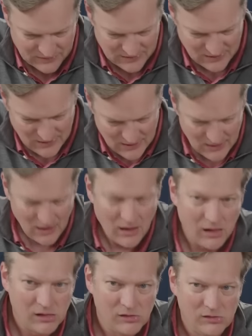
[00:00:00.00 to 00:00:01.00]

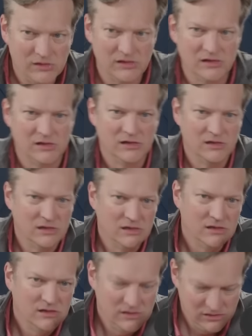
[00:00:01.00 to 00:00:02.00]

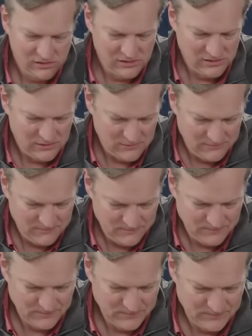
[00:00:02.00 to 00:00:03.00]

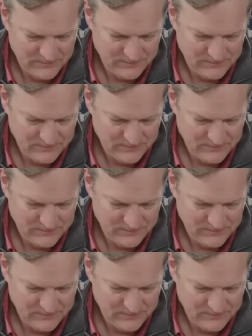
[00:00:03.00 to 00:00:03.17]
This person isn't speaking.